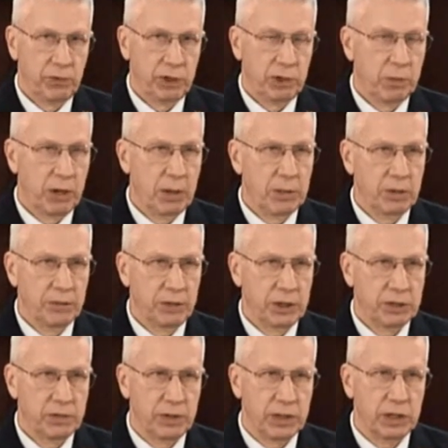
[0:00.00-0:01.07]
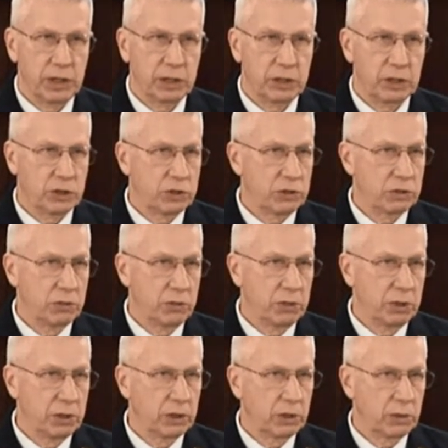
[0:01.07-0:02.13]
for the Department of Defense, if they can get this
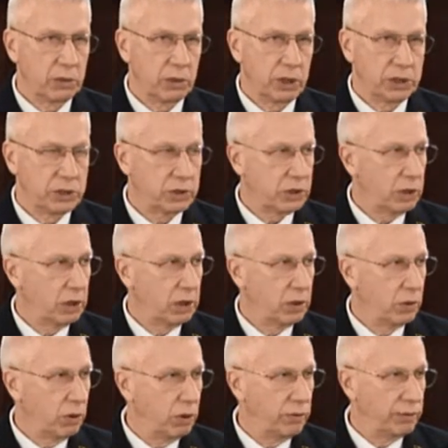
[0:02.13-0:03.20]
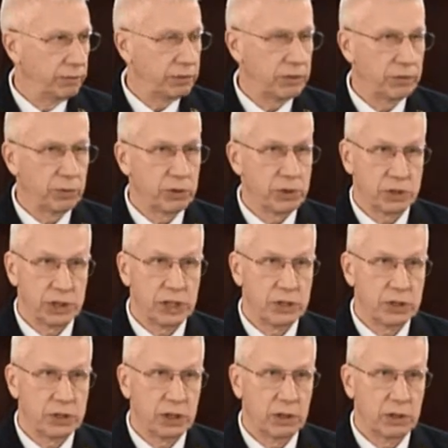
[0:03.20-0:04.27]
distributed across all 54
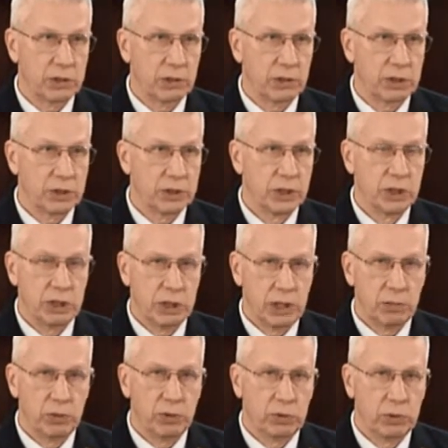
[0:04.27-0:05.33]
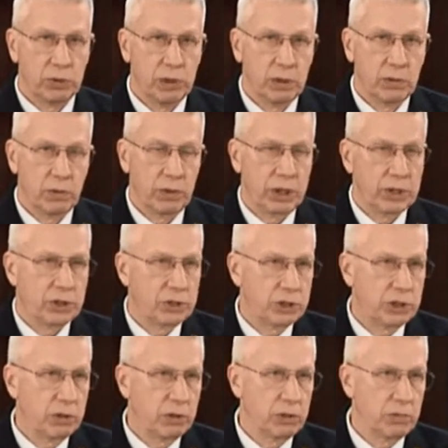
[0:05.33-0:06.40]
states and territories, it will raise the
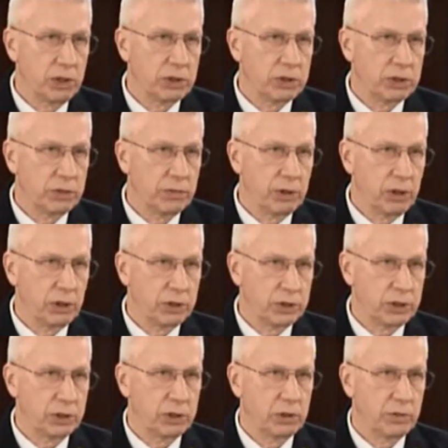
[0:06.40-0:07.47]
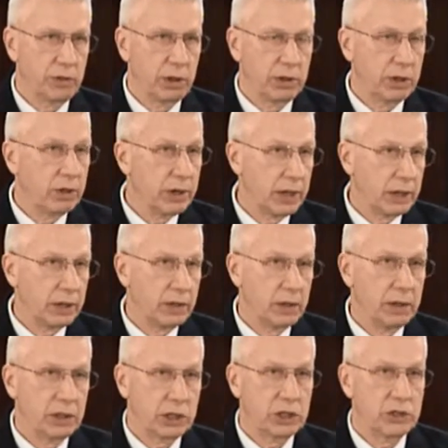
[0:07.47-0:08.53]
security measures of our internet
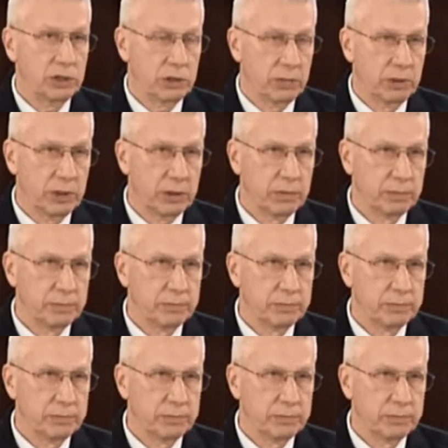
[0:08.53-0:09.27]
considerably.